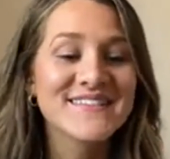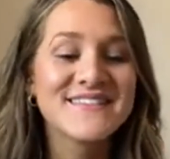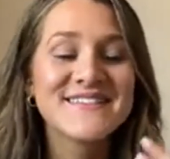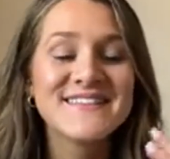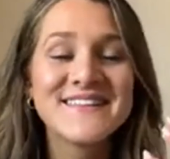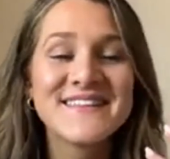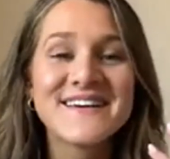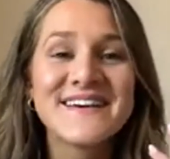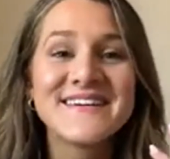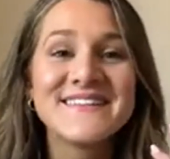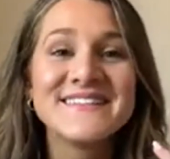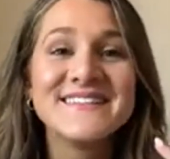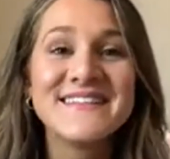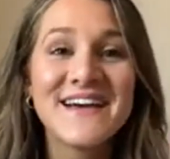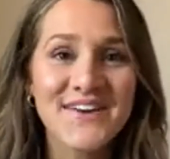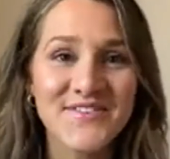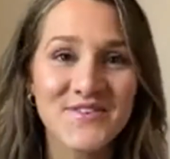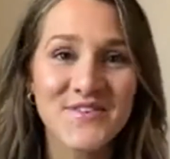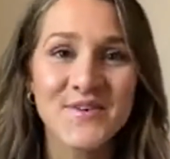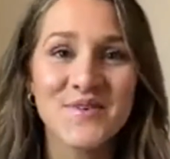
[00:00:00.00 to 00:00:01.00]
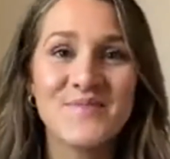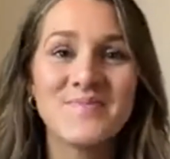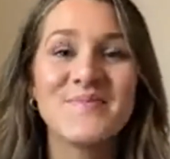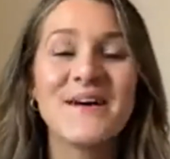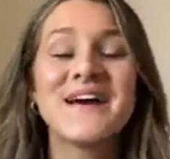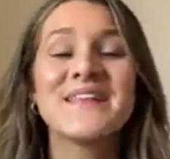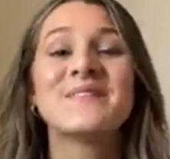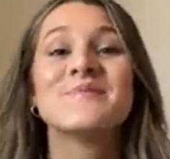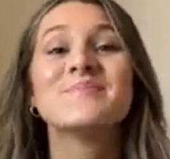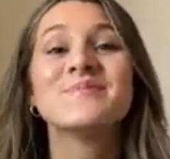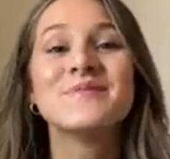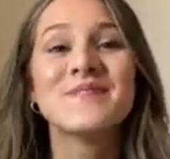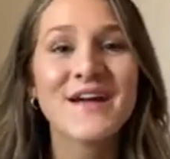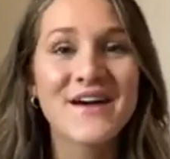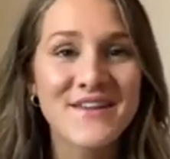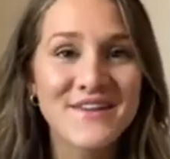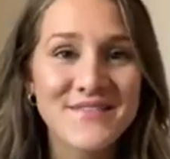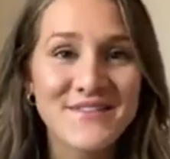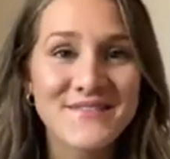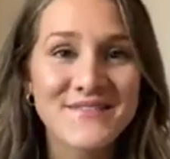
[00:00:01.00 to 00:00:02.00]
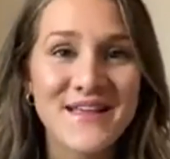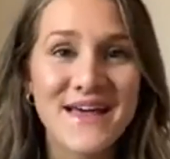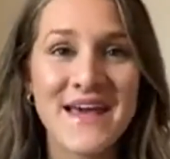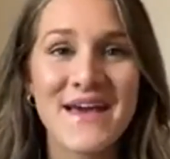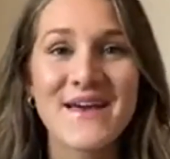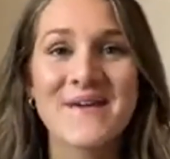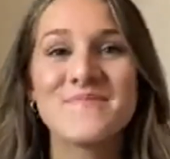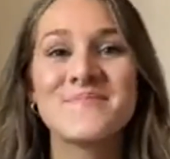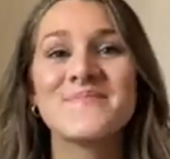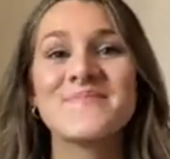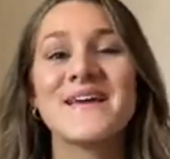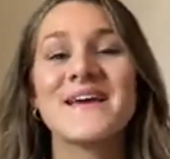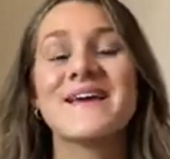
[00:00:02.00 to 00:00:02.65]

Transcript: the devil by the blood of the lamb